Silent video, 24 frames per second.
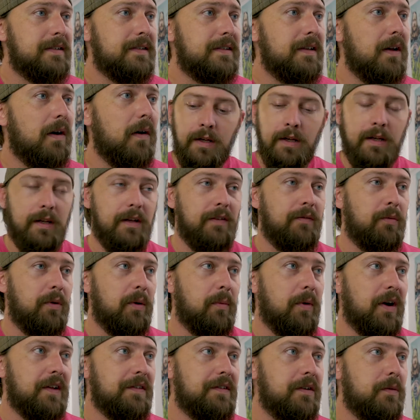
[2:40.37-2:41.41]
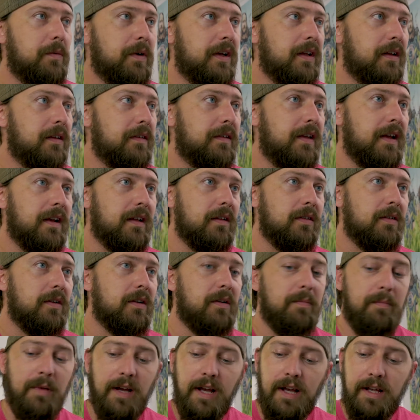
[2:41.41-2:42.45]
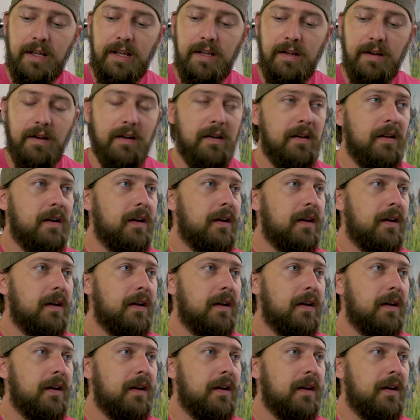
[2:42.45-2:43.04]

So if we want to, we can take a look back here